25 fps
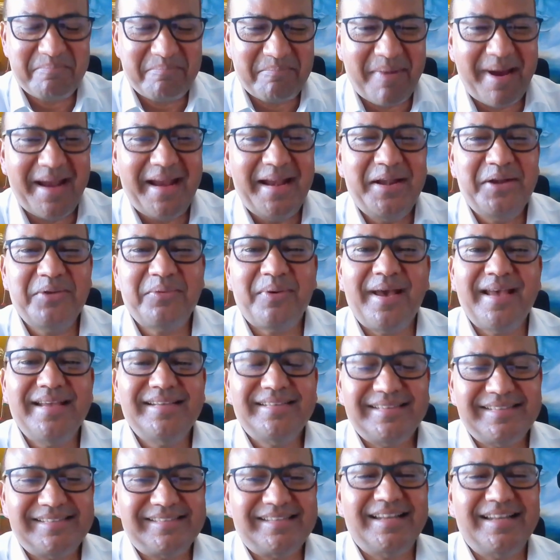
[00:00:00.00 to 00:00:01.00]
mind
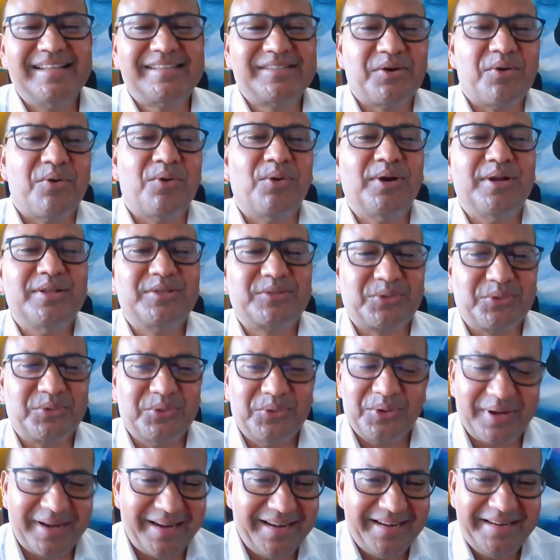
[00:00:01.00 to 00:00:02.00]
wise, still is old
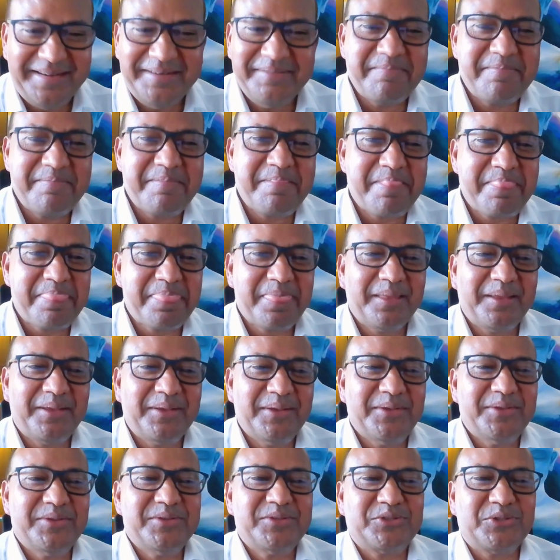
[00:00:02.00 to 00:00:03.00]
school, right?
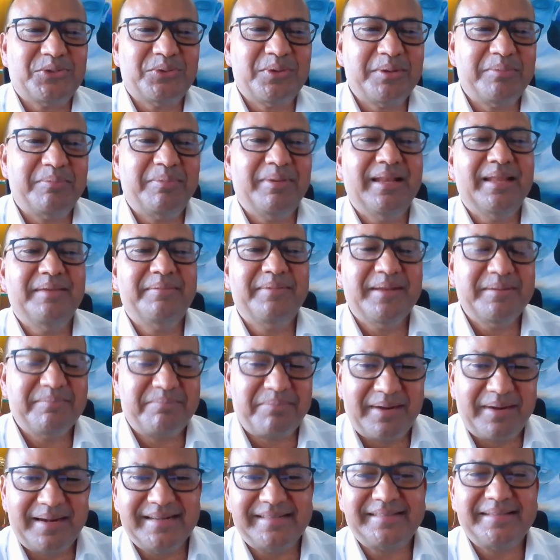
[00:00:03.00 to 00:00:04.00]
So we believe
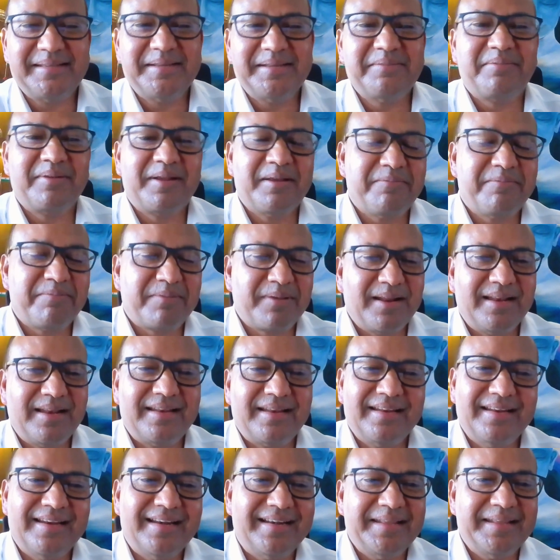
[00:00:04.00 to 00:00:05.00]
in friendship,
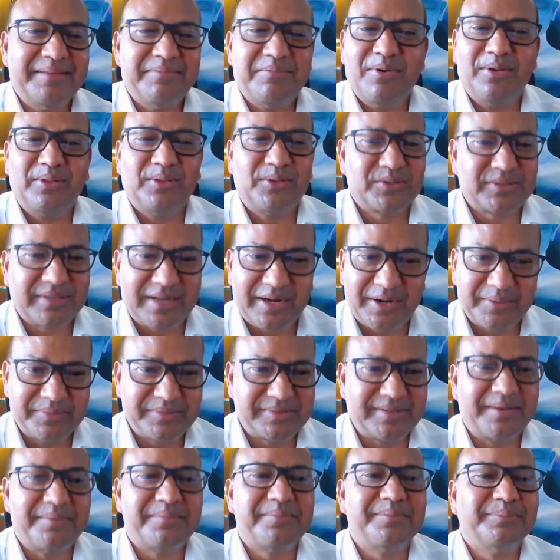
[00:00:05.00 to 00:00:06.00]
referral, relative, all those kind
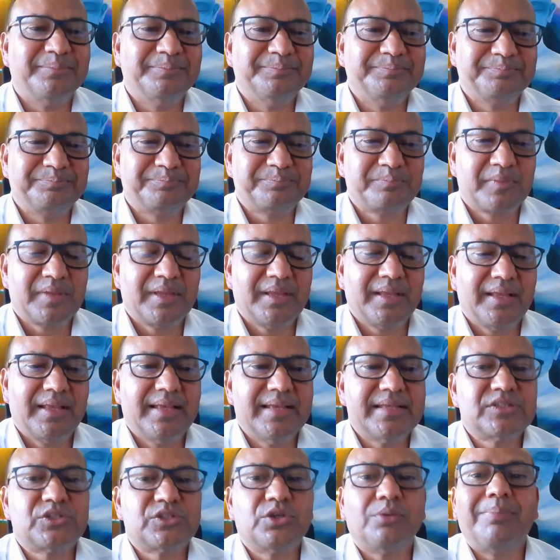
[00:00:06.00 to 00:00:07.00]
of stuff.
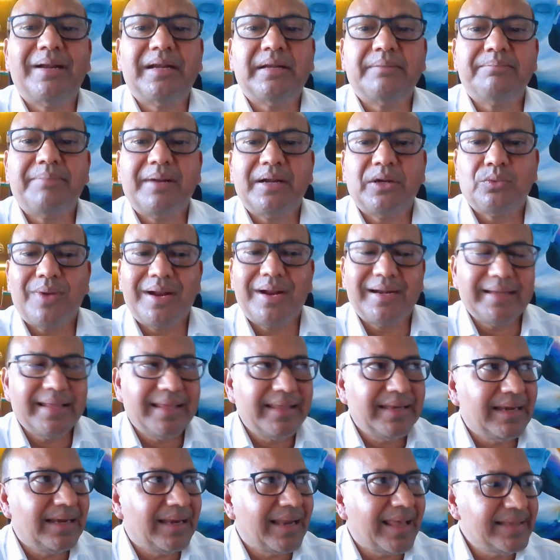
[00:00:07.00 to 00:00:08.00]
So, but what
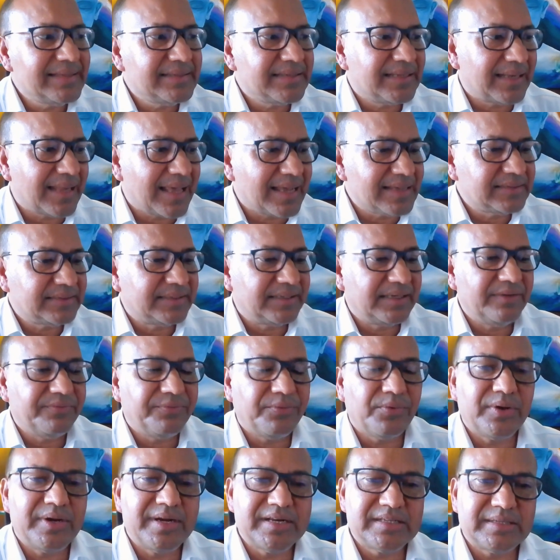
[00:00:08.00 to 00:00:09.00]
I realized in last
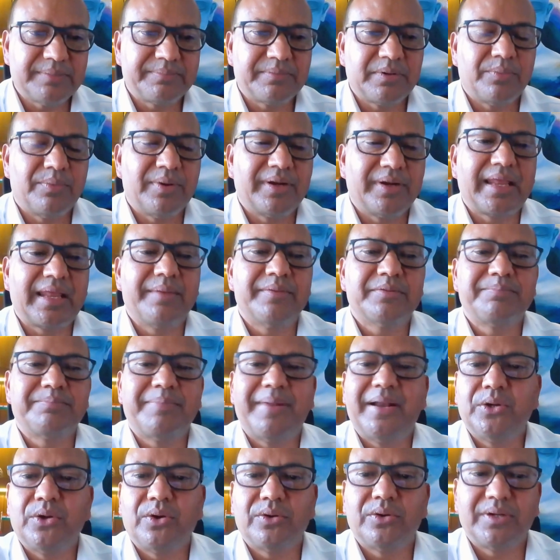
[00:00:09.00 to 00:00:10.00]
3 4 years after working
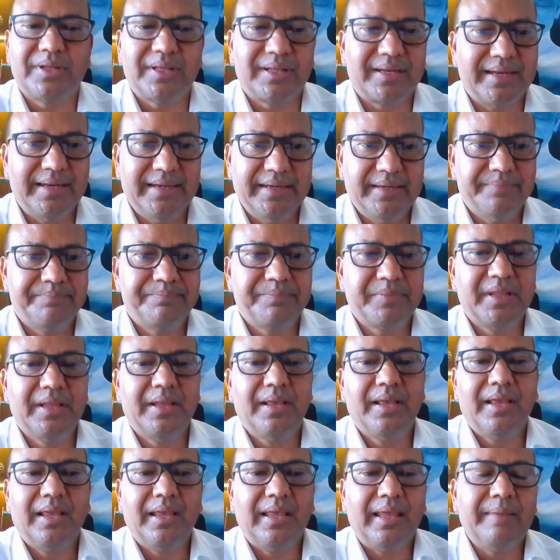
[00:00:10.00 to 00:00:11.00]
with my daughter, right?
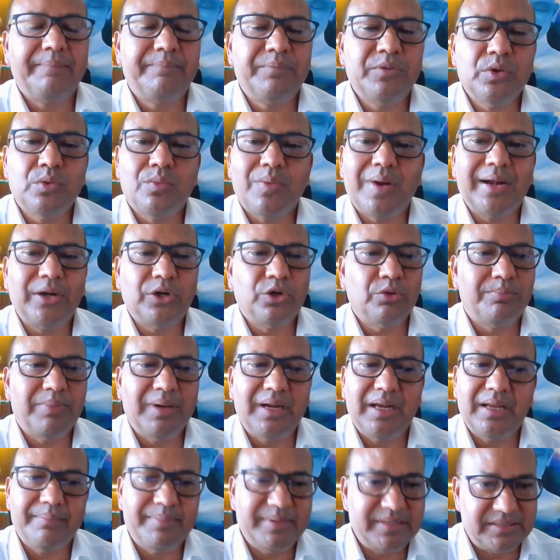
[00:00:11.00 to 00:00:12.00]
If you want to
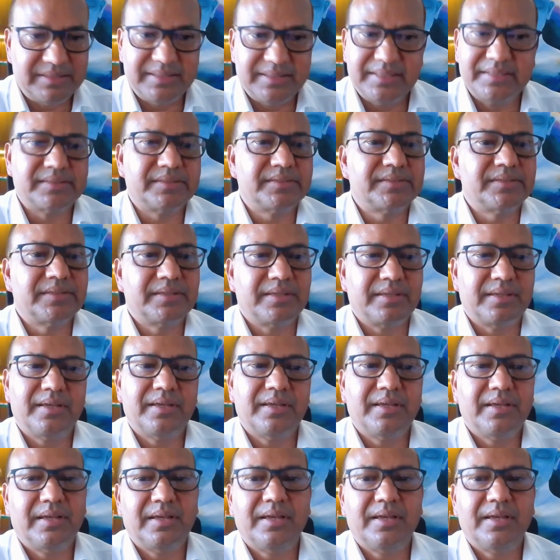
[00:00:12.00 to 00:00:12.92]
build a business,